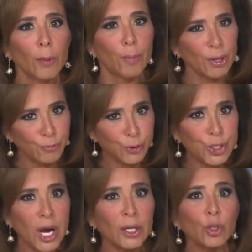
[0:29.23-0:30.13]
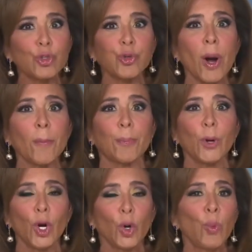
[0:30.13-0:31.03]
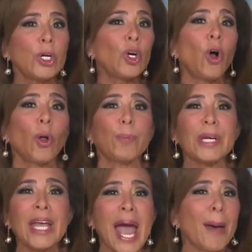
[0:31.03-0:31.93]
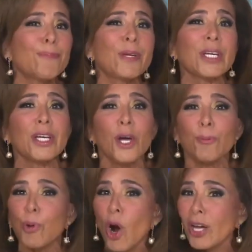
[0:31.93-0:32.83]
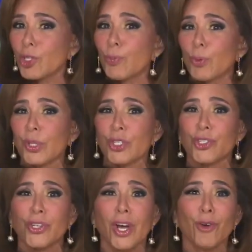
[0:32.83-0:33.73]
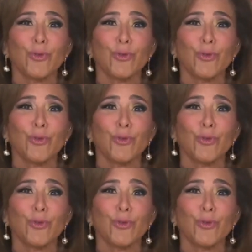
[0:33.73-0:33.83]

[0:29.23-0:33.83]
But for Donald Trump, we'd all be happy, prosperous,